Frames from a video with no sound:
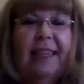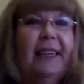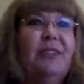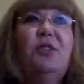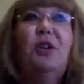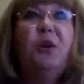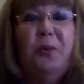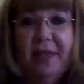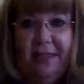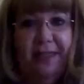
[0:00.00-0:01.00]
Has
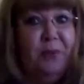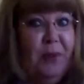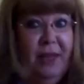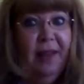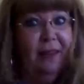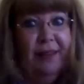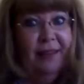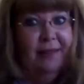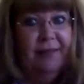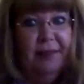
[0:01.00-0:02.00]
no business being
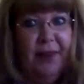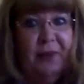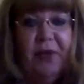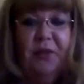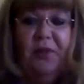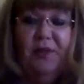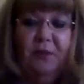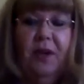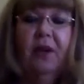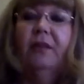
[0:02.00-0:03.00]
on
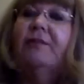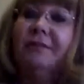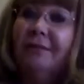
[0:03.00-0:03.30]
Pinterest. Well,